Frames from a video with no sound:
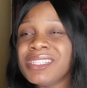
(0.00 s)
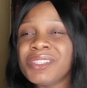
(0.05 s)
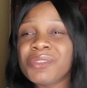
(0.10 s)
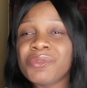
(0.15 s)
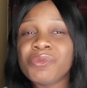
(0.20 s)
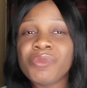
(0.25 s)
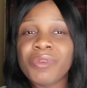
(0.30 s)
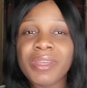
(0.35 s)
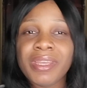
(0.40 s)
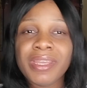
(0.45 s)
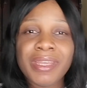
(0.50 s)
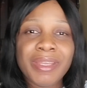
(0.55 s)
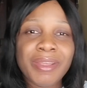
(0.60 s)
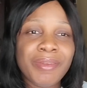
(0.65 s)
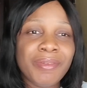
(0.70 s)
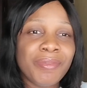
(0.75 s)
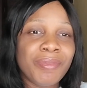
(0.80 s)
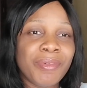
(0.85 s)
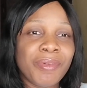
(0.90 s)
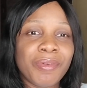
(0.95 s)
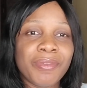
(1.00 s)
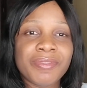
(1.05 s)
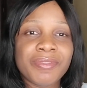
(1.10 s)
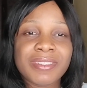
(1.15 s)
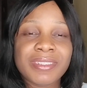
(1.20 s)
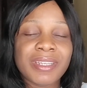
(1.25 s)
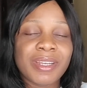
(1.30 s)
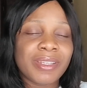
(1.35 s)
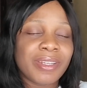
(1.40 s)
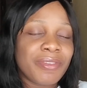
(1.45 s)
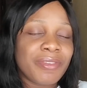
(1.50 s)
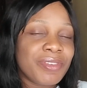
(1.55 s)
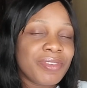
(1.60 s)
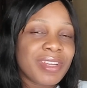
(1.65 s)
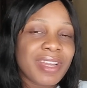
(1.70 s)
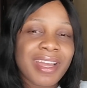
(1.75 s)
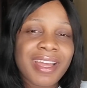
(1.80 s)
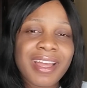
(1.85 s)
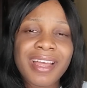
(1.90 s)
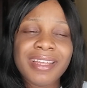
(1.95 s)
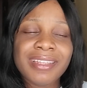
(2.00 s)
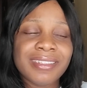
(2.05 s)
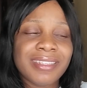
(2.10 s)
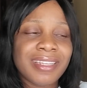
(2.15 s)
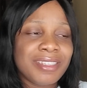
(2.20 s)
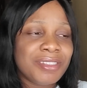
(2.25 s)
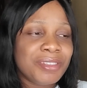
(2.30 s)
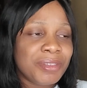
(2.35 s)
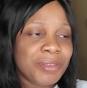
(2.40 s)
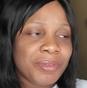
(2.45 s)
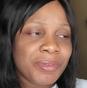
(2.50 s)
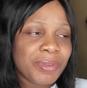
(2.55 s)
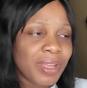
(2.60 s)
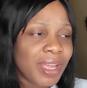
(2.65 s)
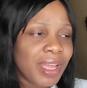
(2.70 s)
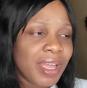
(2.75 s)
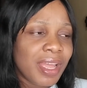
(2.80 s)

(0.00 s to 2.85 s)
wave of South Africa and Nigeria,